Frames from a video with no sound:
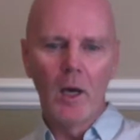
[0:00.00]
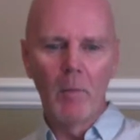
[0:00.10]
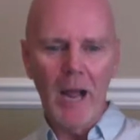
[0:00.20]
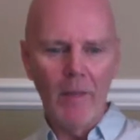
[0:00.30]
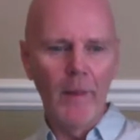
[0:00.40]

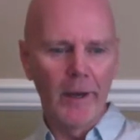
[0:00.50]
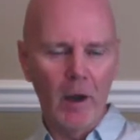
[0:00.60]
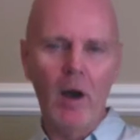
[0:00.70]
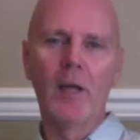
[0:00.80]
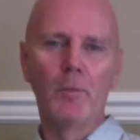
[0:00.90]
and then a
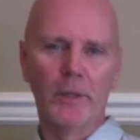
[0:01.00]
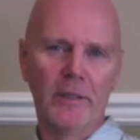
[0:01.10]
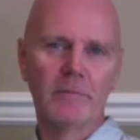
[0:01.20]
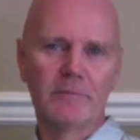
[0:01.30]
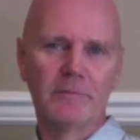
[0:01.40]
hybrid
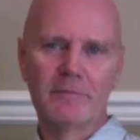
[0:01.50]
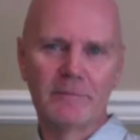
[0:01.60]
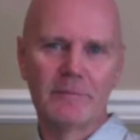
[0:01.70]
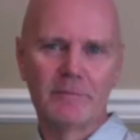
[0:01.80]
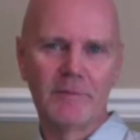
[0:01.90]

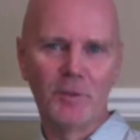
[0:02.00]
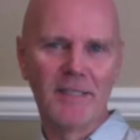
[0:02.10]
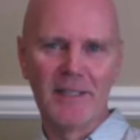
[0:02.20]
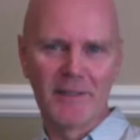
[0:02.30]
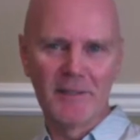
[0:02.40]

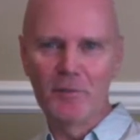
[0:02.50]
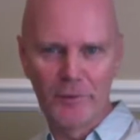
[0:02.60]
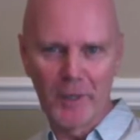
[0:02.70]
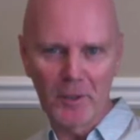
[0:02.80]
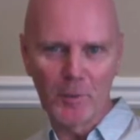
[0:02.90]
utility
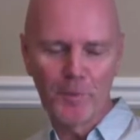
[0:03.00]
vehicle.